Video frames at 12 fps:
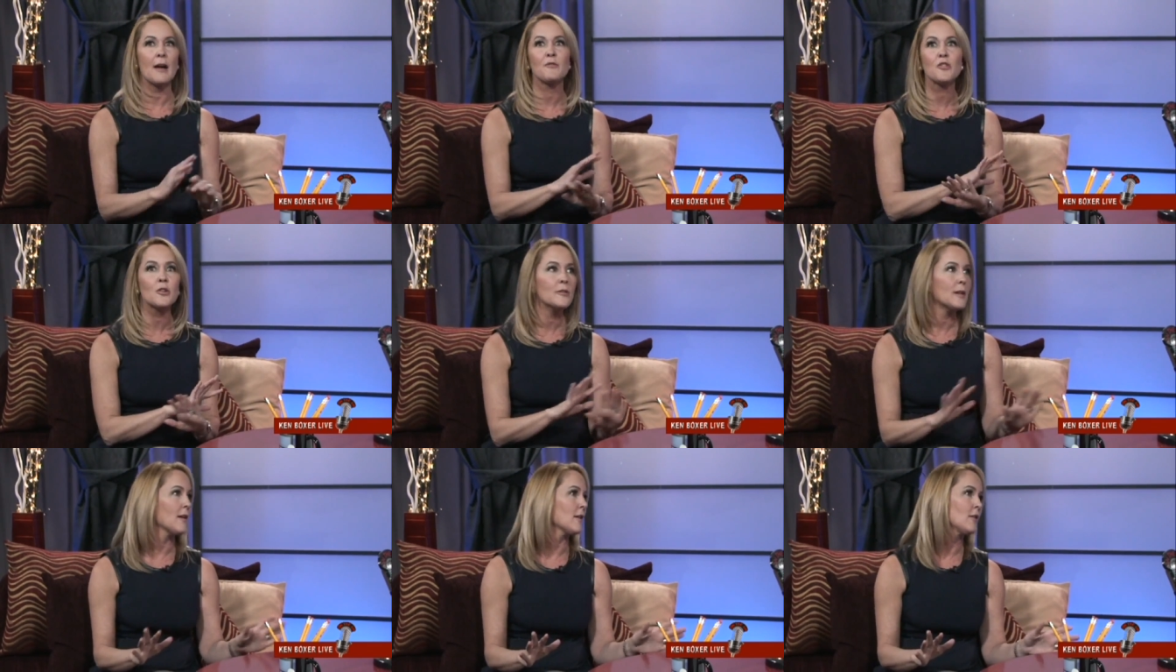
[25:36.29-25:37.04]
I've
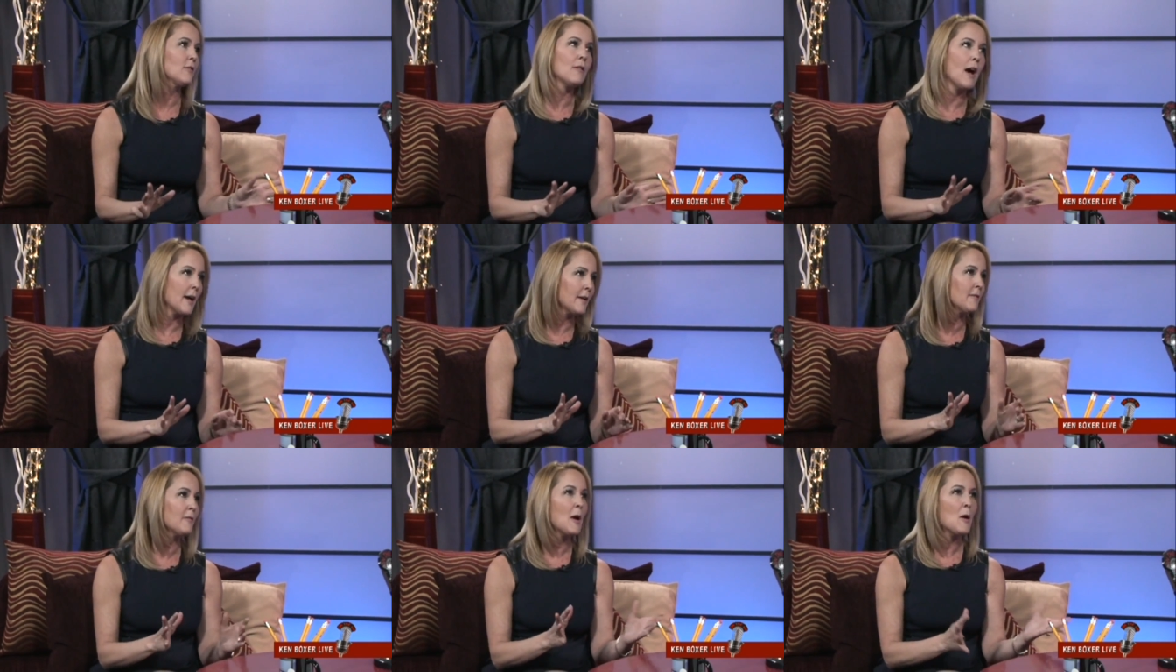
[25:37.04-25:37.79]
turned down a lot
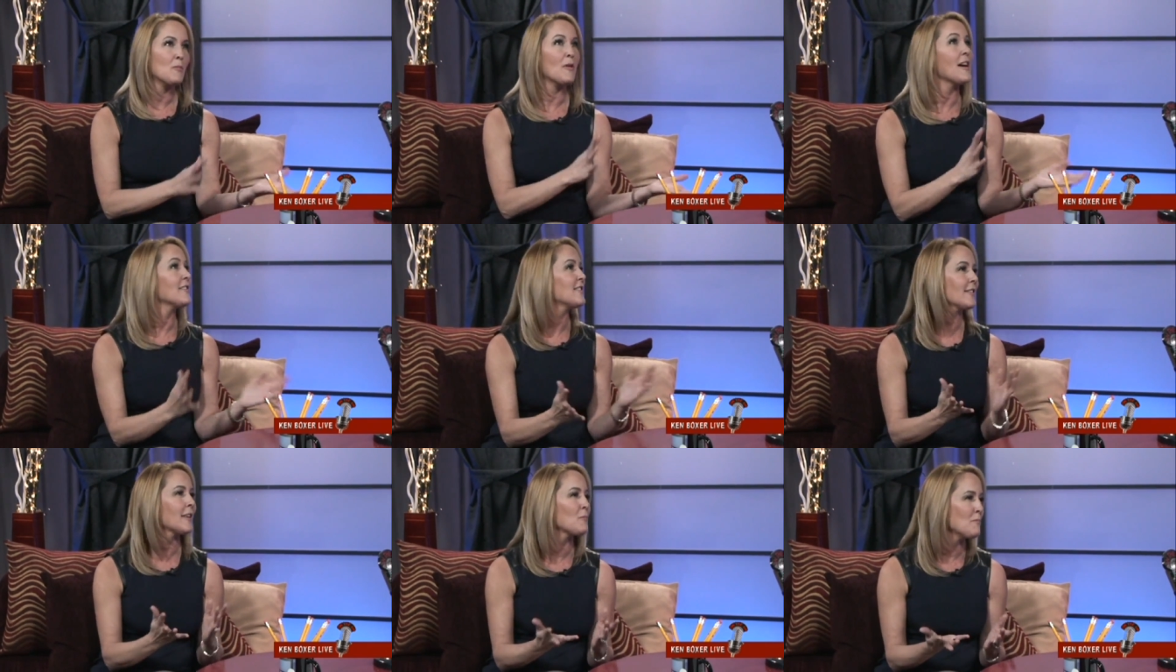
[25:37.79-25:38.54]
of
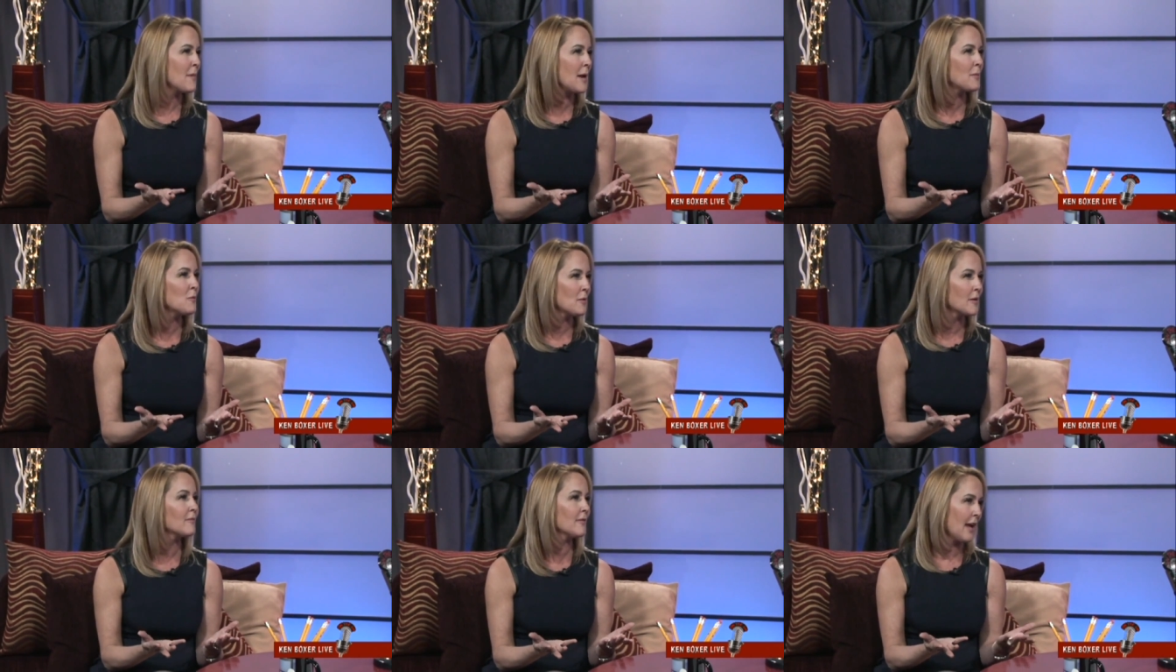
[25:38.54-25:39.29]
projects I maybe
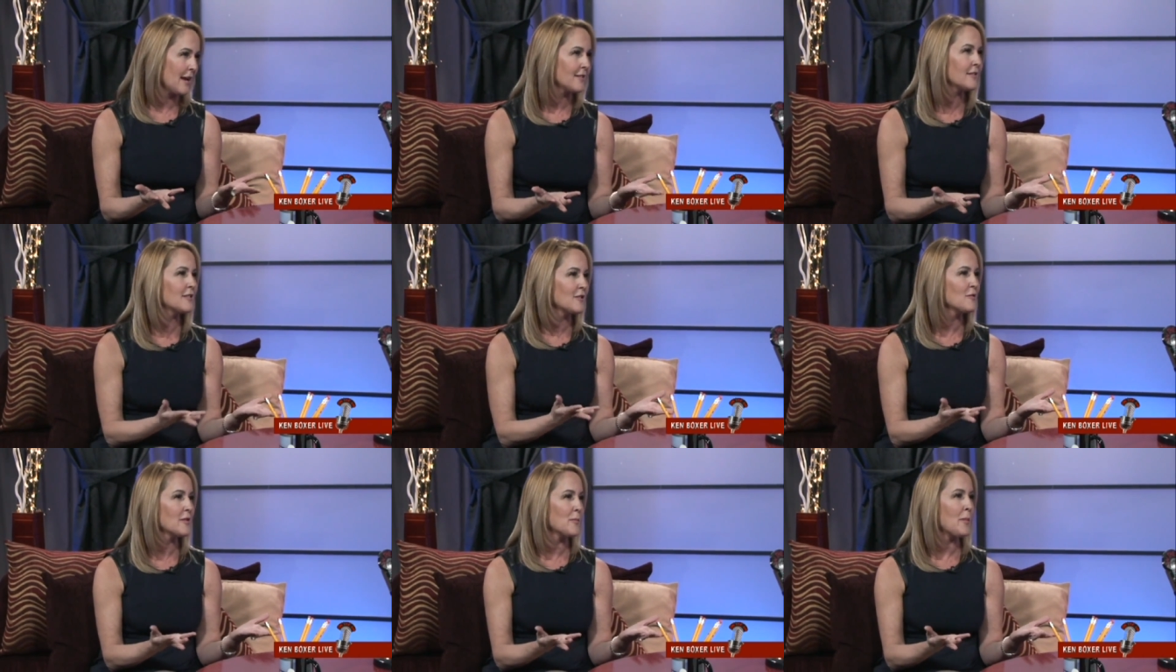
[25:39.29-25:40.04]
would have liked to
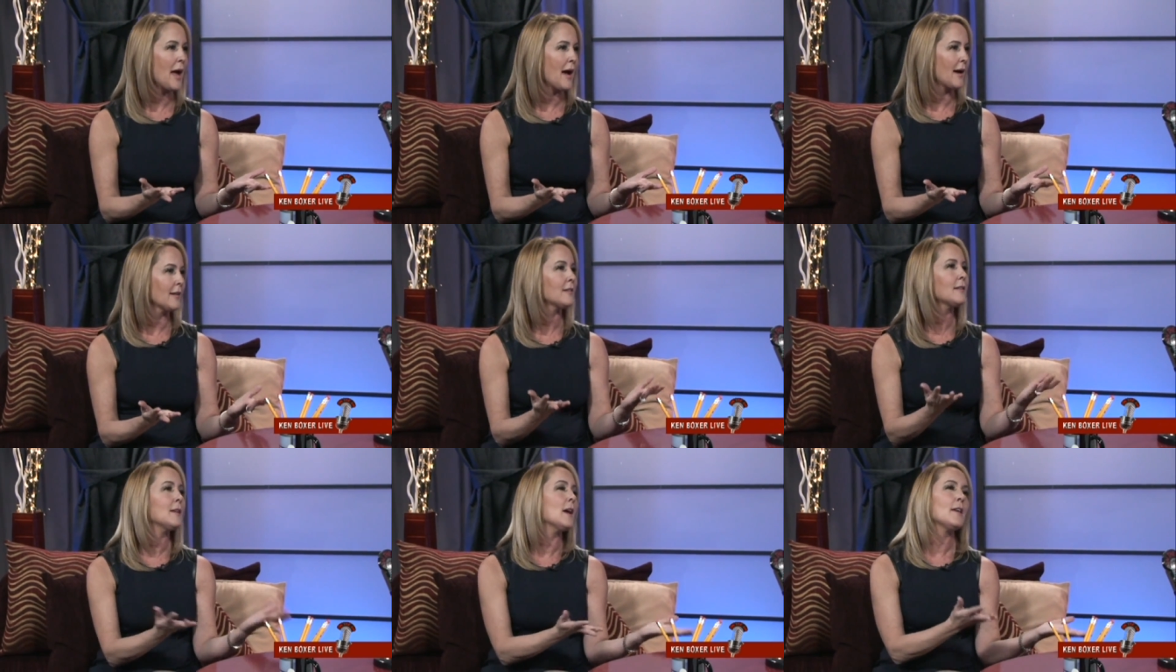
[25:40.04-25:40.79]
do in the
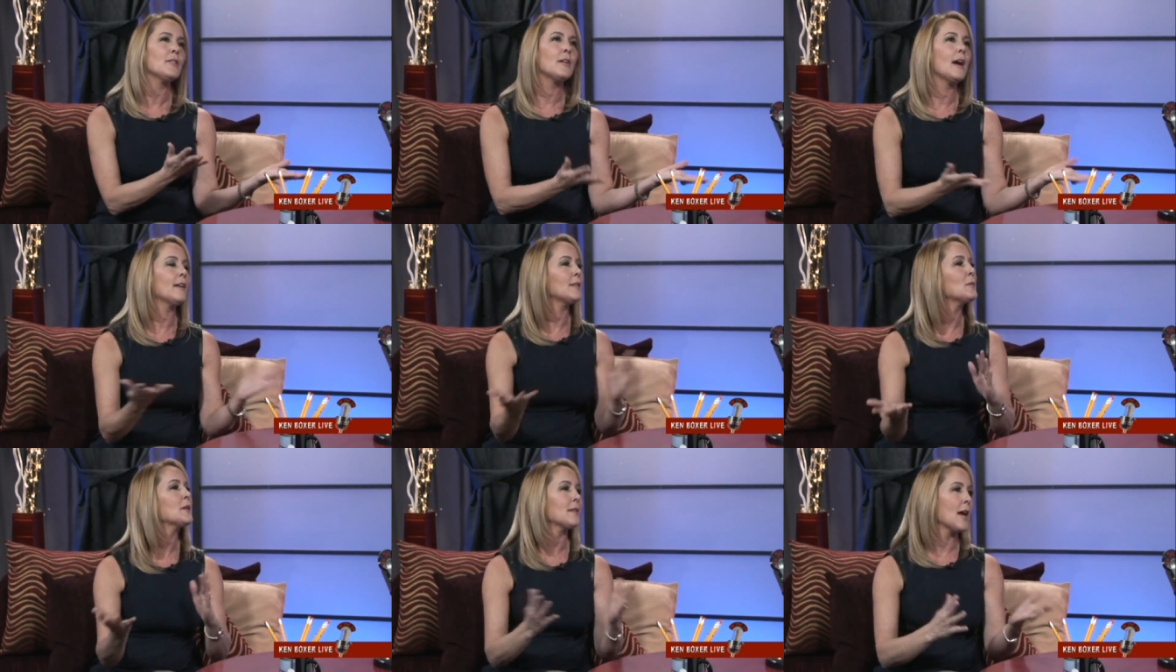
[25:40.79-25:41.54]
past. And there has
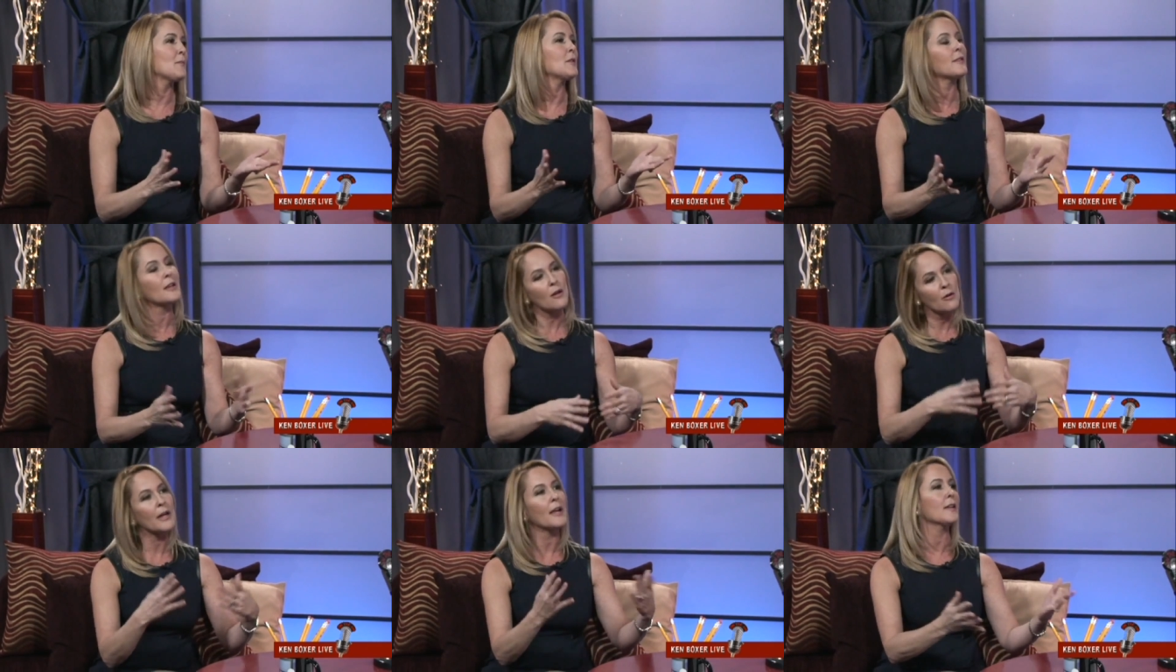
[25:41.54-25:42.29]
to be a time when you think,
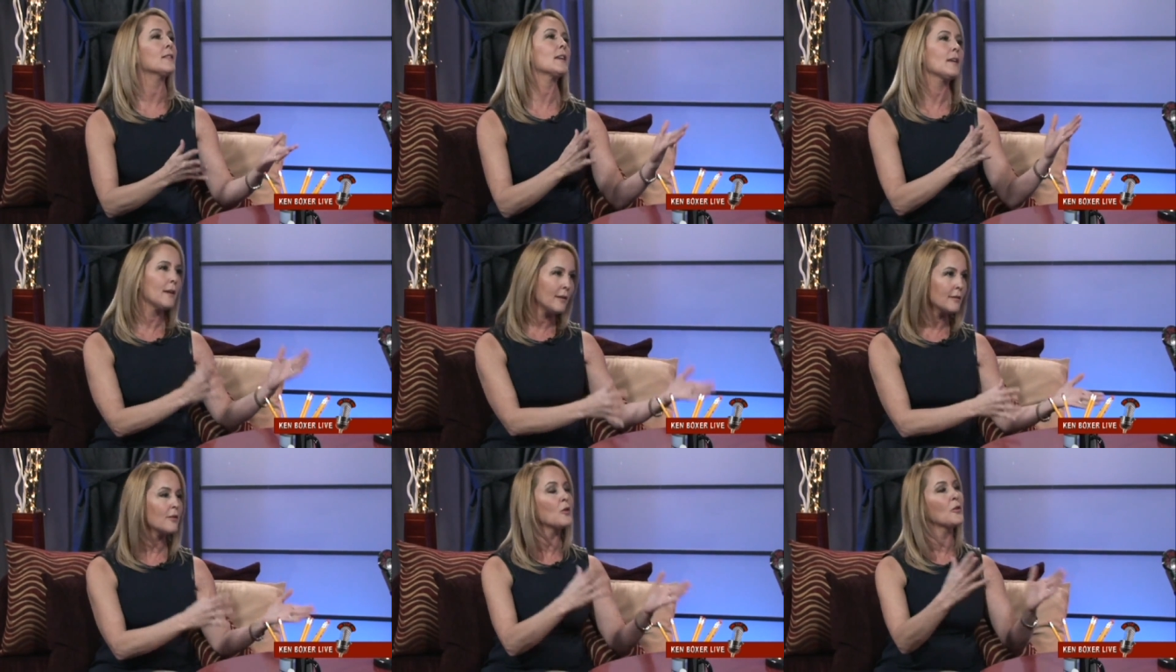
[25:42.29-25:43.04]
okay, the
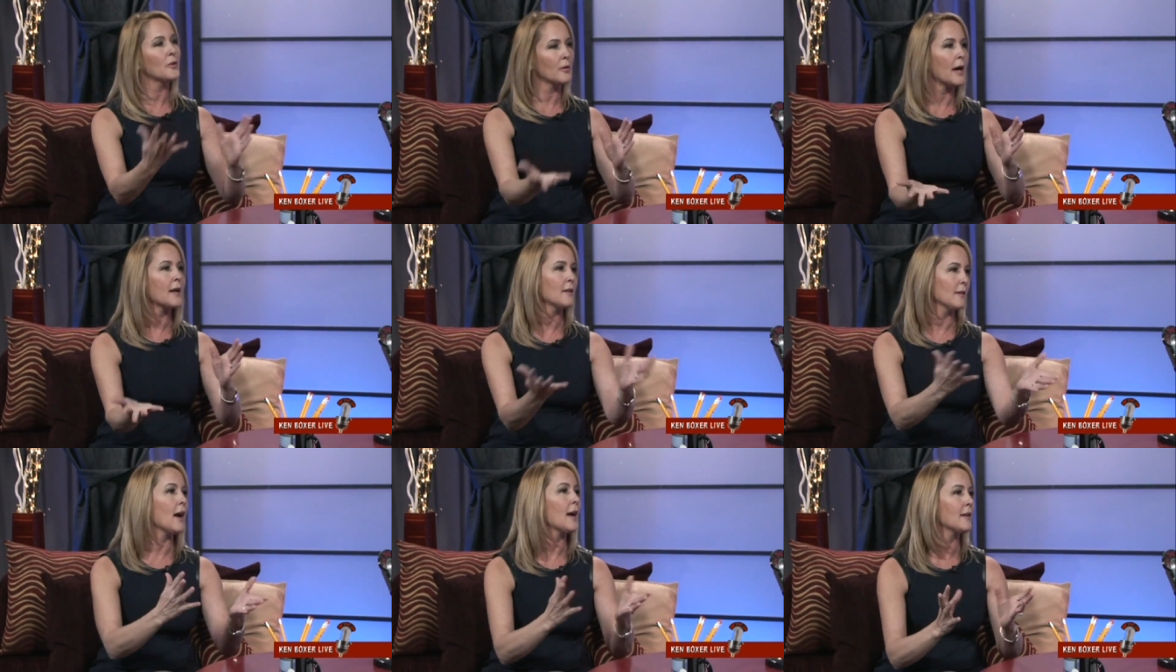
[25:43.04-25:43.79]
kids are older, I
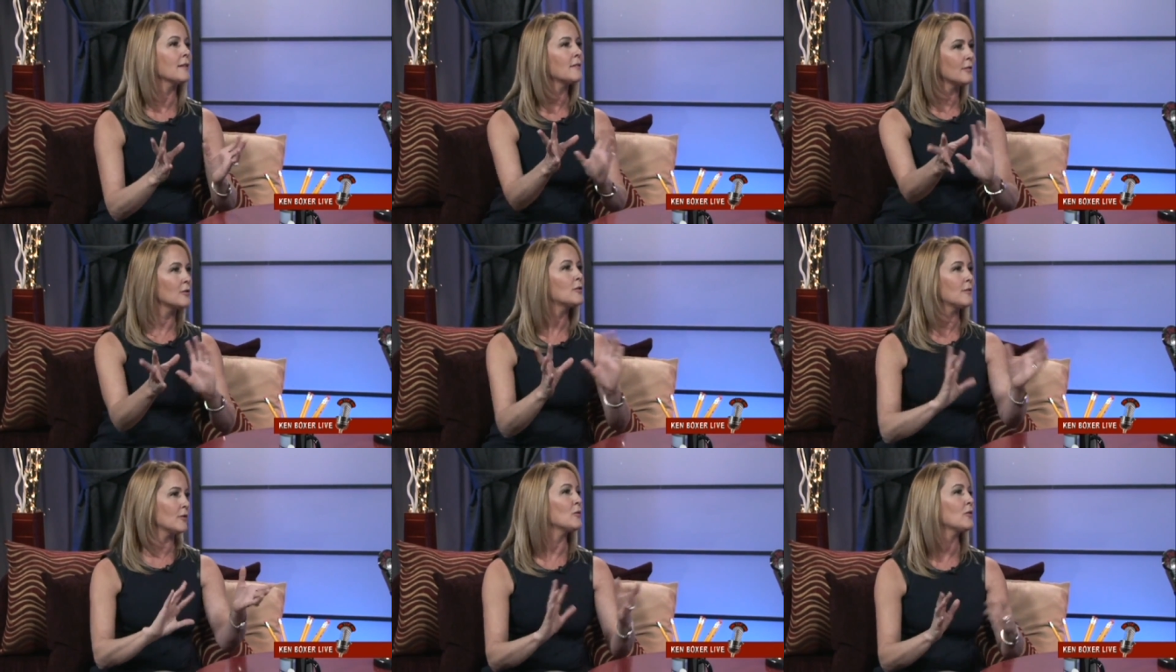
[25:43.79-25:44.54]
can I could
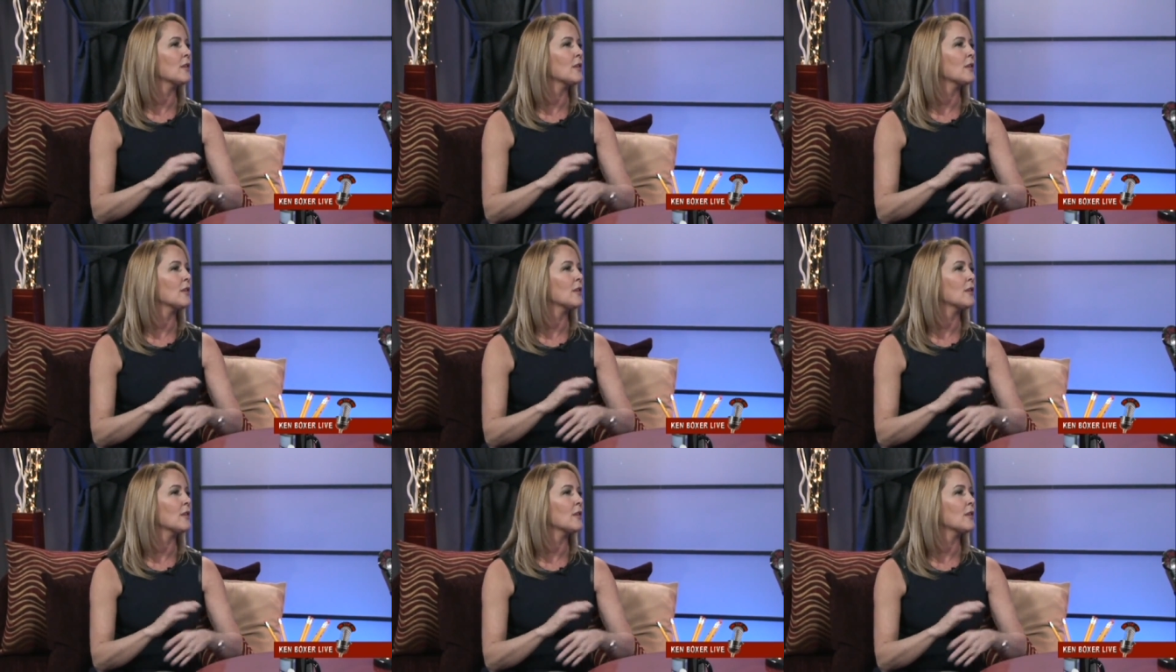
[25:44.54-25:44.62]
do